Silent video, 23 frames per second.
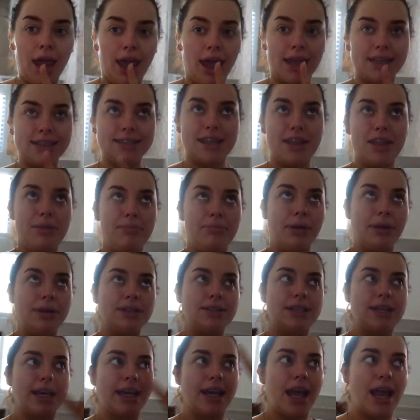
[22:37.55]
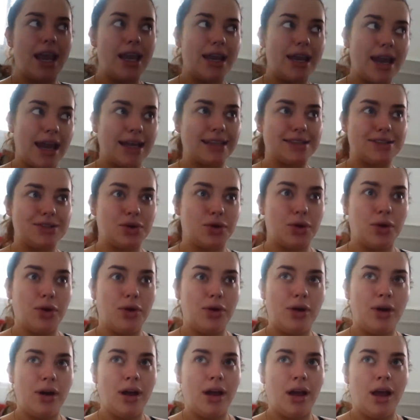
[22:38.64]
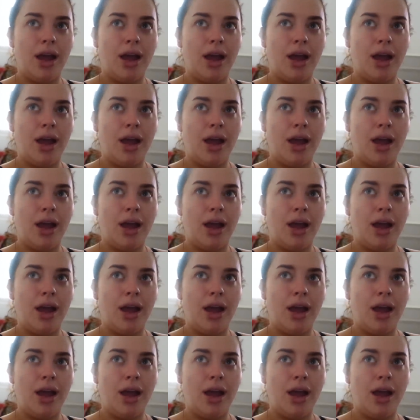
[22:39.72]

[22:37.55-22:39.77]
is in the building next door.